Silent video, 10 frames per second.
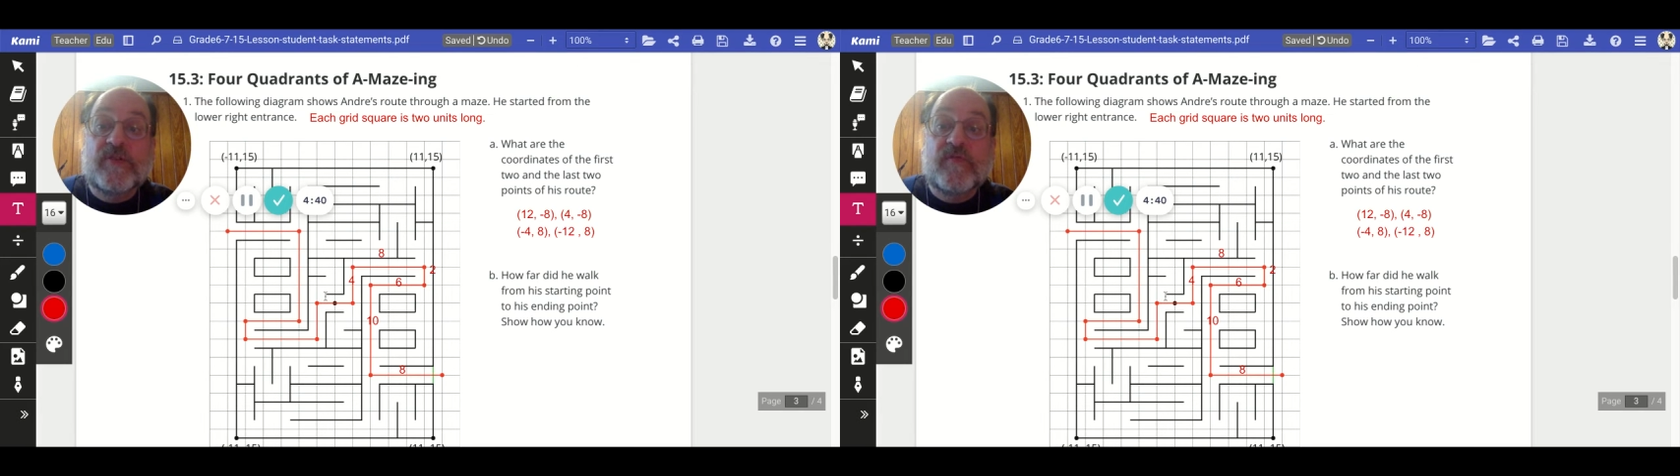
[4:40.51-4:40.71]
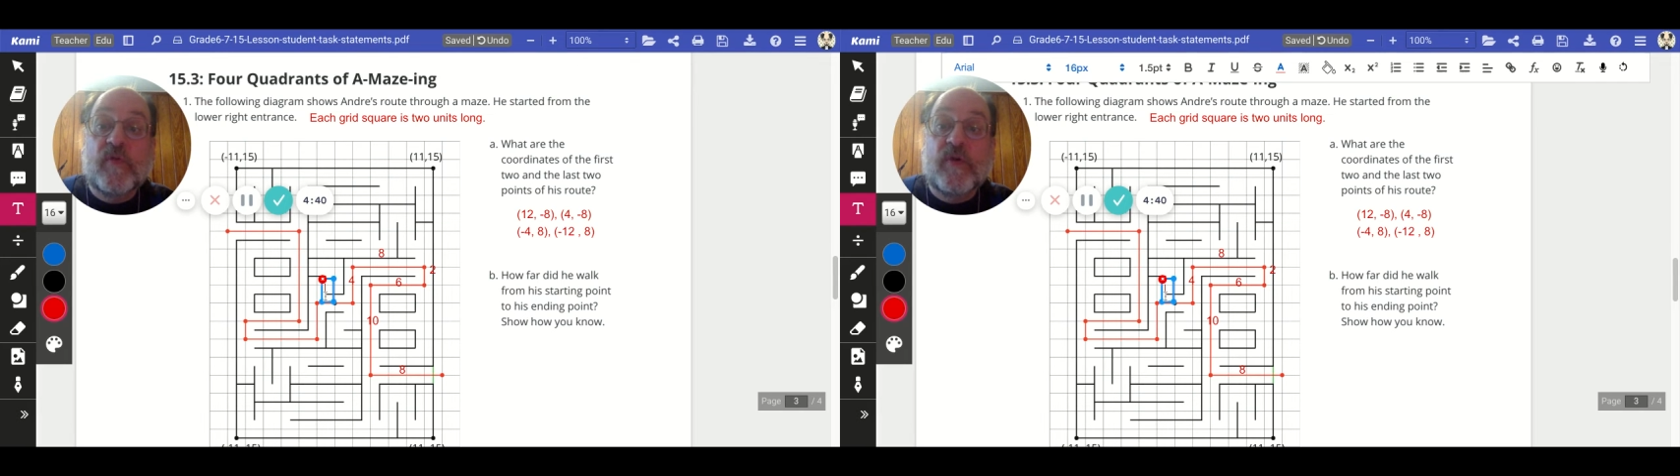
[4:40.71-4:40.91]

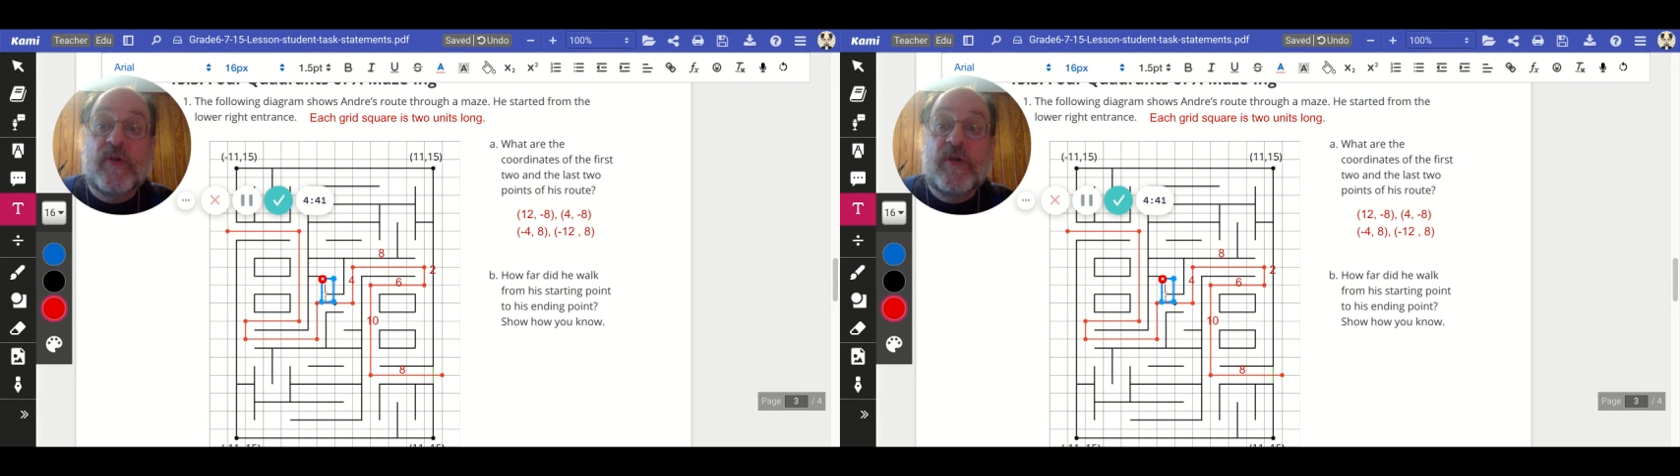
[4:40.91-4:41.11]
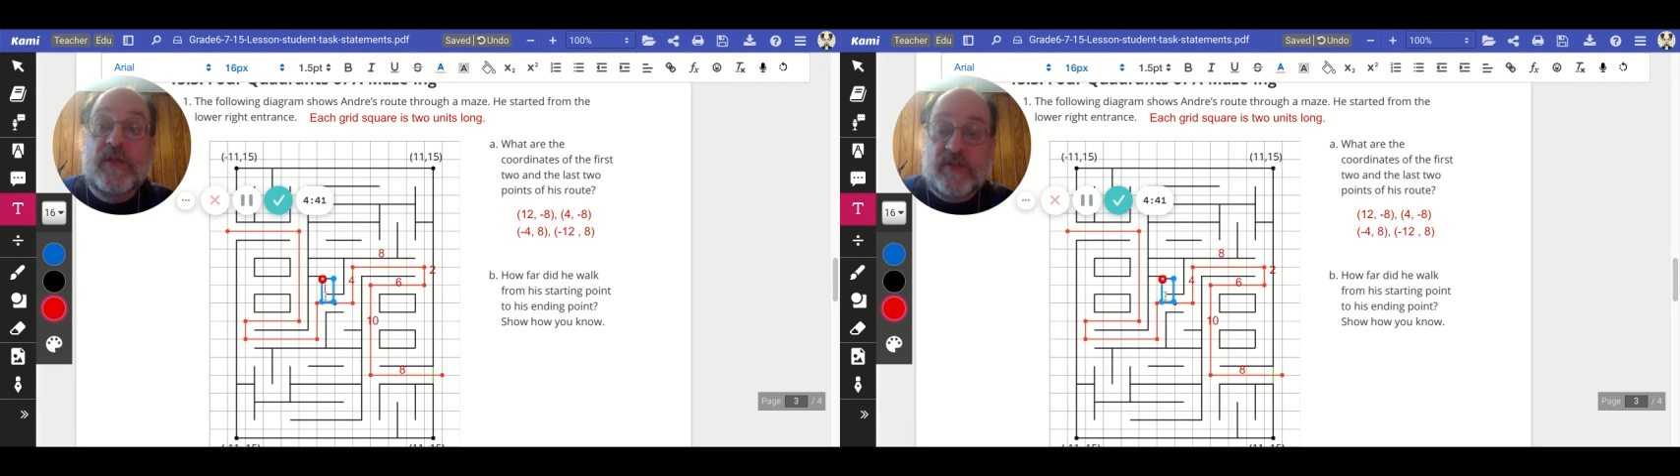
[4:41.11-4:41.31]
is 4
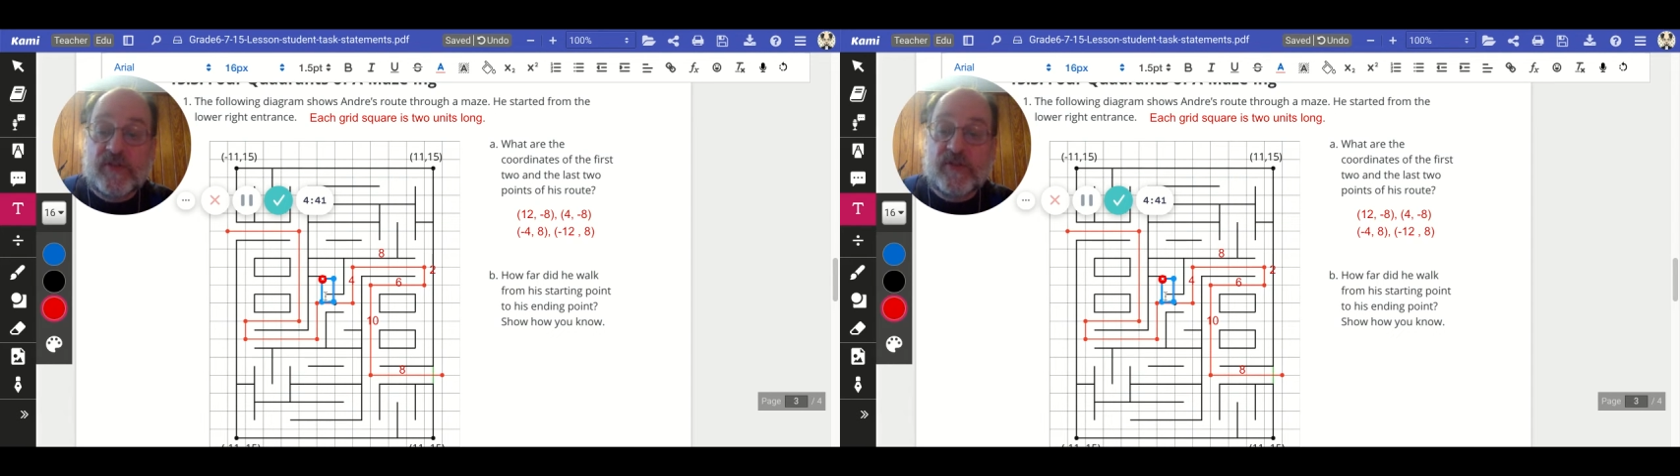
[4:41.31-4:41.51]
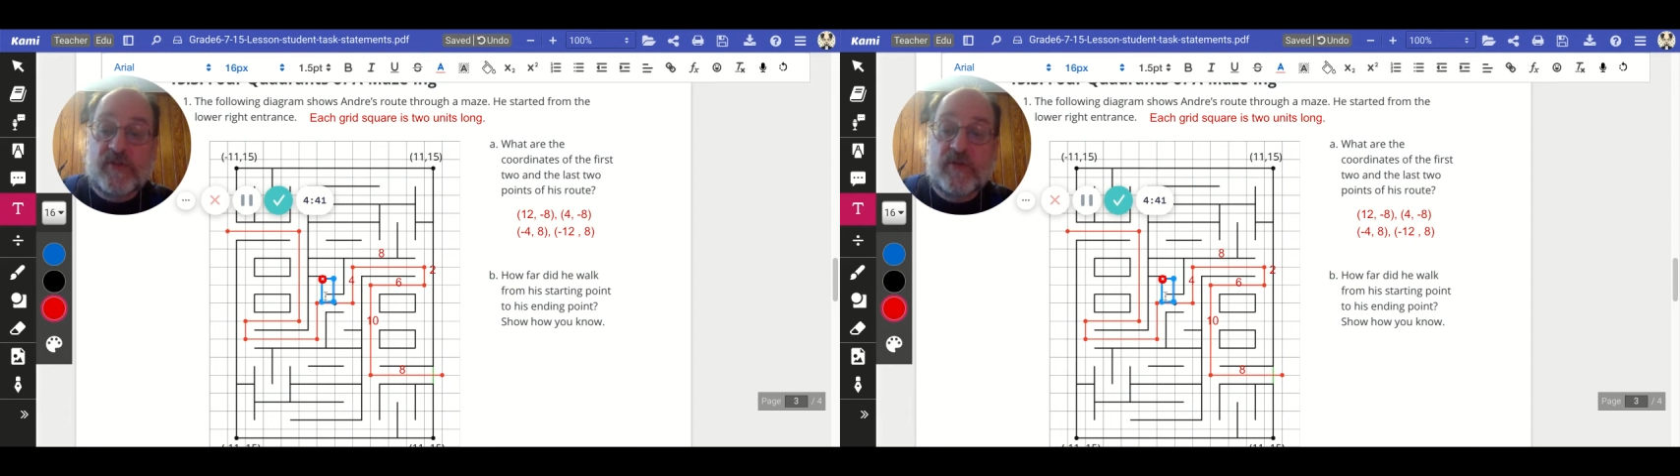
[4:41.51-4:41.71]

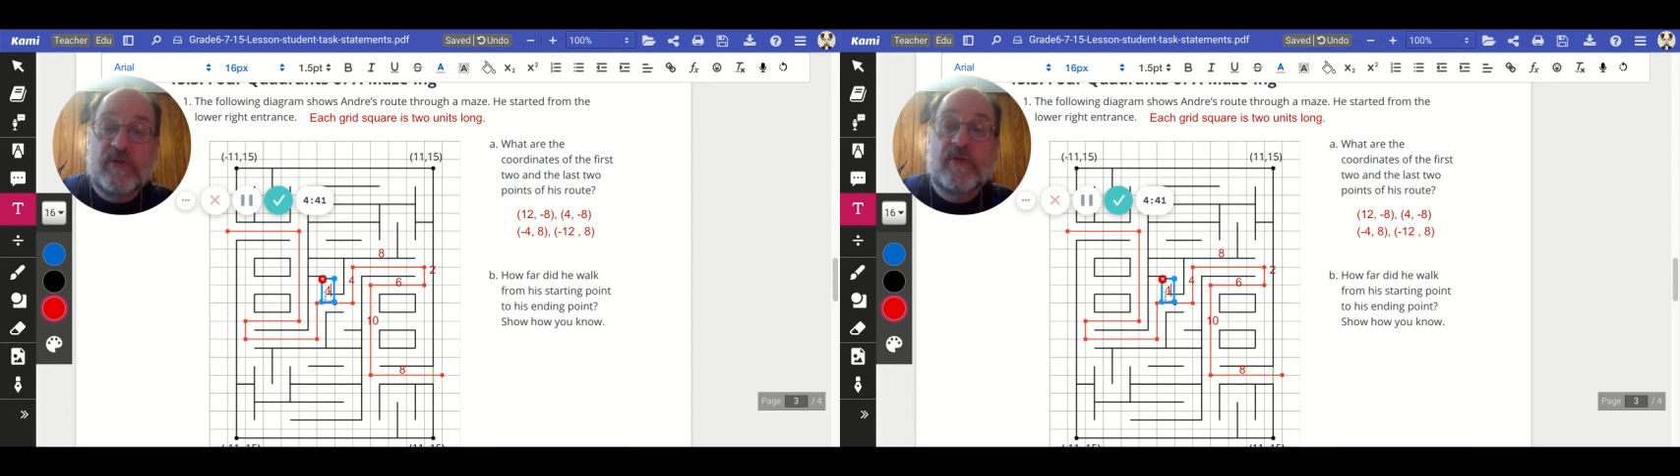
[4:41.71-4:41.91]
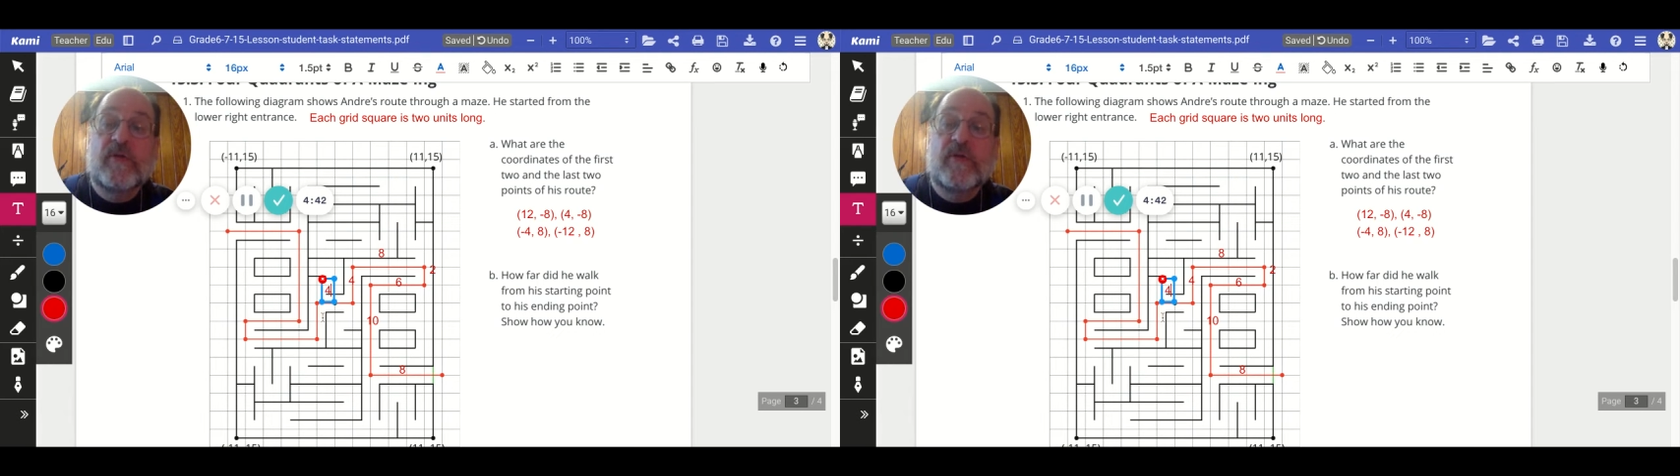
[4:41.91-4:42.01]
units.